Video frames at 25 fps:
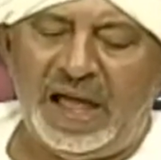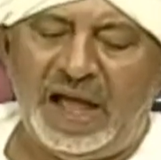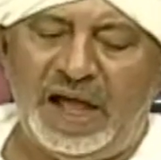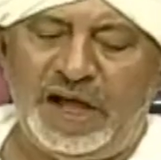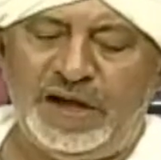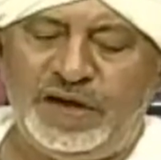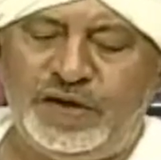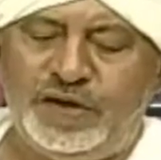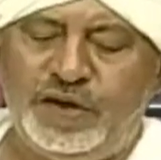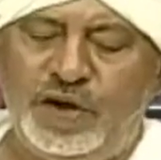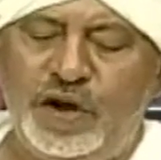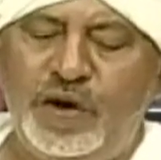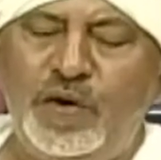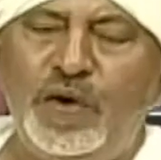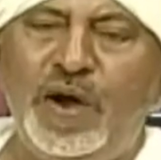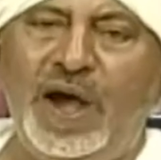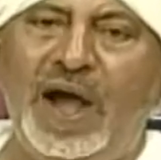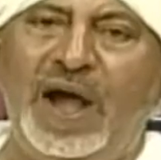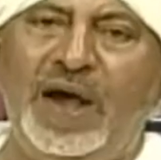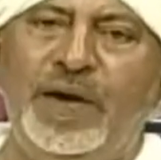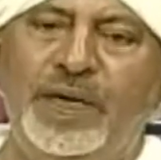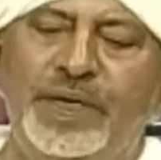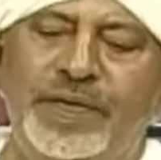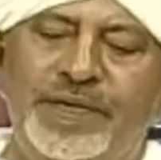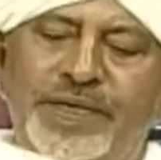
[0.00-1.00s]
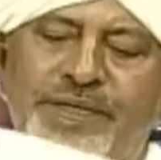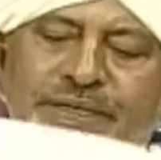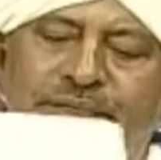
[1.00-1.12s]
I show you how.